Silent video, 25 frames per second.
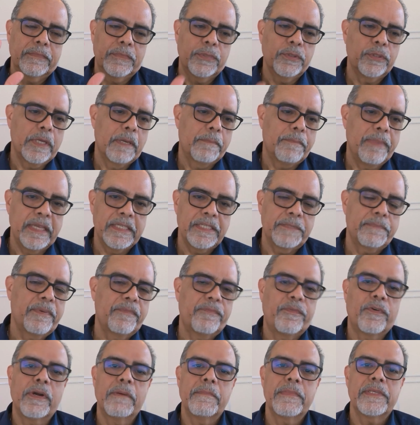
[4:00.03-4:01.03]
their best
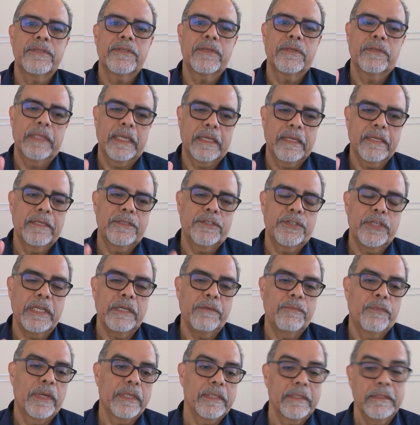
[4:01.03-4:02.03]
performance so they can achieve
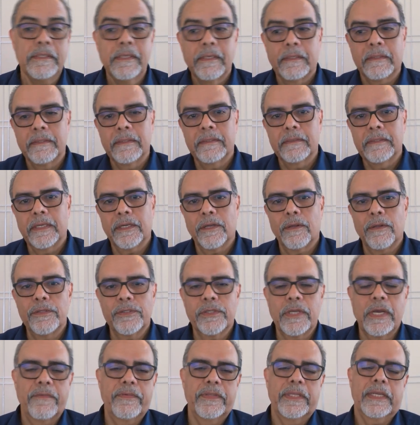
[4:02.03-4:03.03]
what, the goals
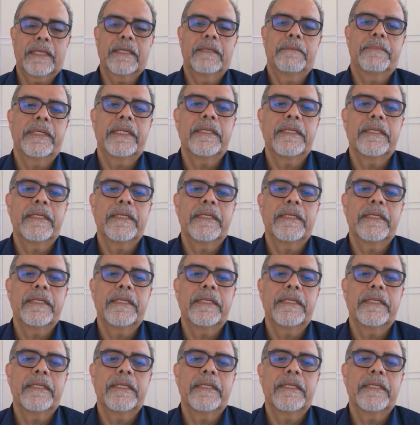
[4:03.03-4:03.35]
are for the company.